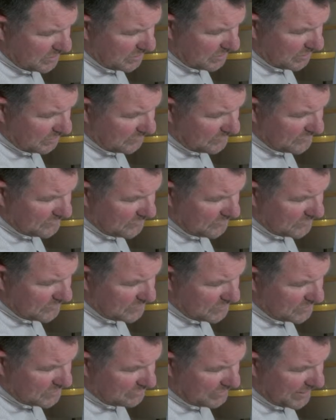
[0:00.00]
of
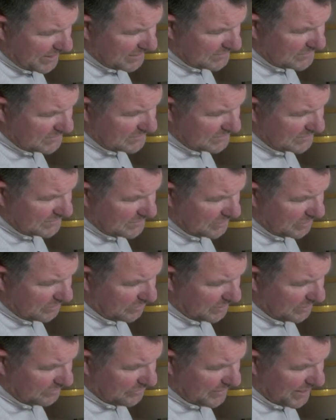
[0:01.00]
stress
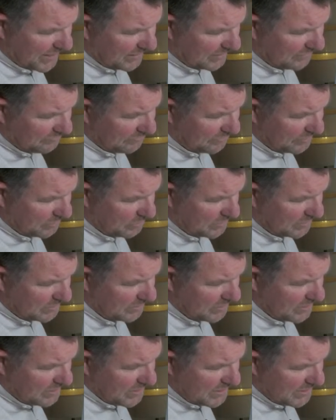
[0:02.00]
or adrenaline flowing,
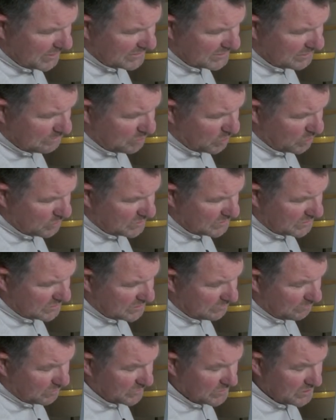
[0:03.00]
as opposed to
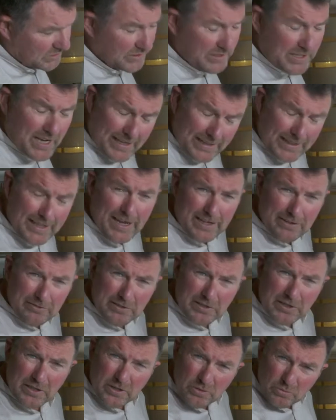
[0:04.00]
someone who's got that
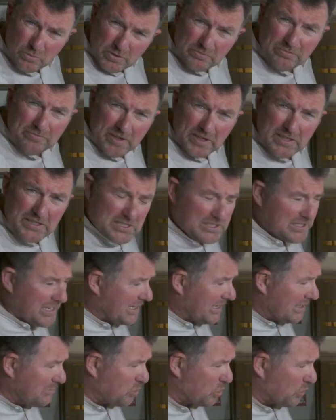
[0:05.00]
level, will feel
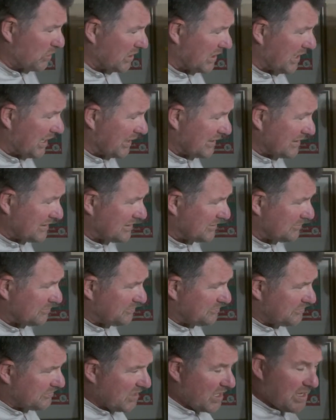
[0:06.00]
slightly more relaxed.
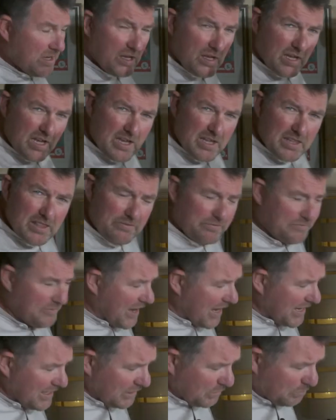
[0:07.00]
The
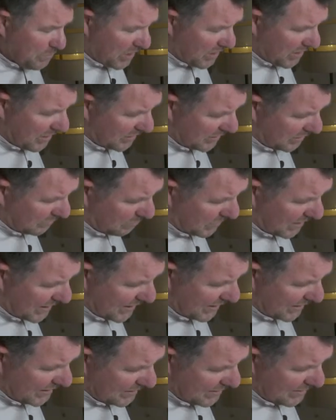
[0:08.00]
final part in
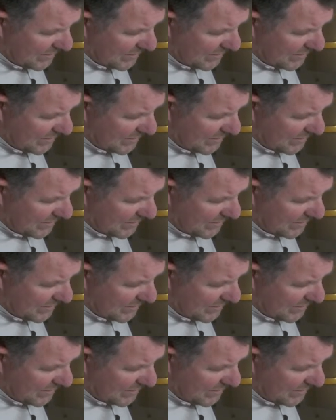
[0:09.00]
my